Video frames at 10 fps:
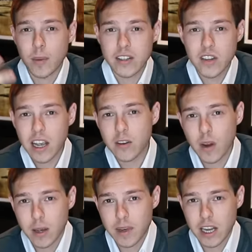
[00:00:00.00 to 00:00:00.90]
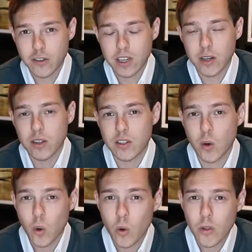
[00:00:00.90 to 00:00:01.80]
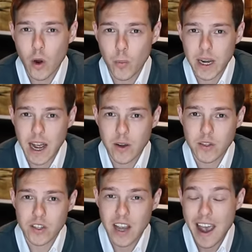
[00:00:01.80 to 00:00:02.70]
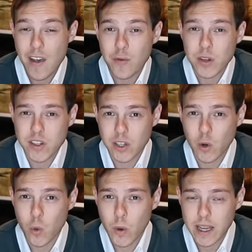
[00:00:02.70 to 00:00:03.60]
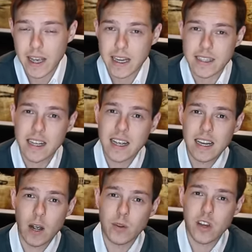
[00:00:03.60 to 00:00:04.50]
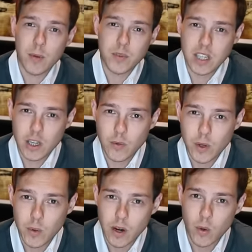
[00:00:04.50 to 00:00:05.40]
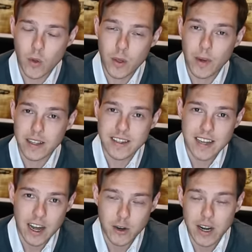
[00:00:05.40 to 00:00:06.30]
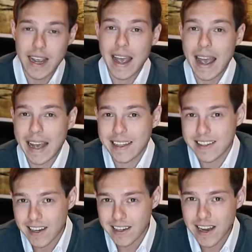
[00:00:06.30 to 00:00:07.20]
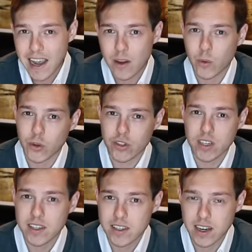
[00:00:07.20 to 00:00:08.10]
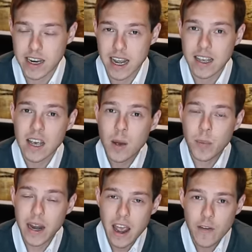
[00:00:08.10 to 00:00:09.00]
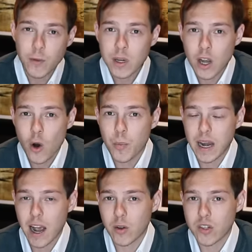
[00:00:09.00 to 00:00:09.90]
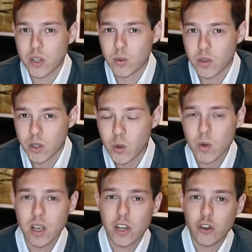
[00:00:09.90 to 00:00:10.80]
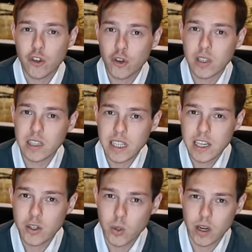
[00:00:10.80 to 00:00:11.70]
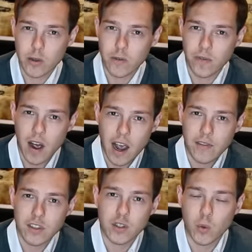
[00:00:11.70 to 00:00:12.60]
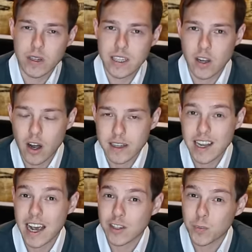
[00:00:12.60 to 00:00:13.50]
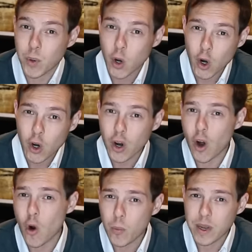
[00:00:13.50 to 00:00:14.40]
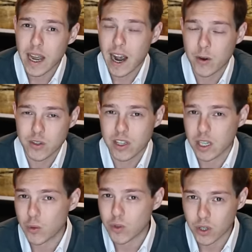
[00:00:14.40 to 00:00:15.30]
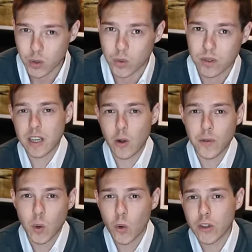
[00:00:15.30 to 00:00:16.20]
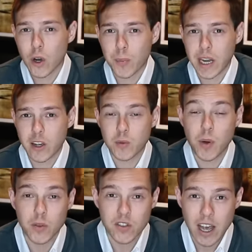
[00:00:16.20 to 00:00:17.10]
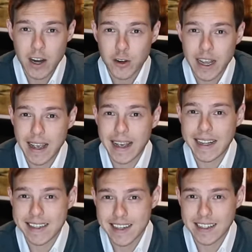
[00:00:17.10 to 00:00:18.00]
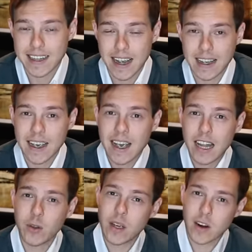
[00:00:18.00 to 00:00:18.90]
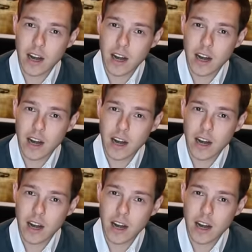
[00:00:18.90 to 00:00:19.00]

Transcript: Now, my second recommendation here is to hold open houses every single weekend. Now, it's up to you if you want to hold them on Saturday and Sunday or just on Sunday, but every open house you do should lead to another five to twenty contacts per open house that you do. Now, if you hold an open house both Saturday and Sunday, and you get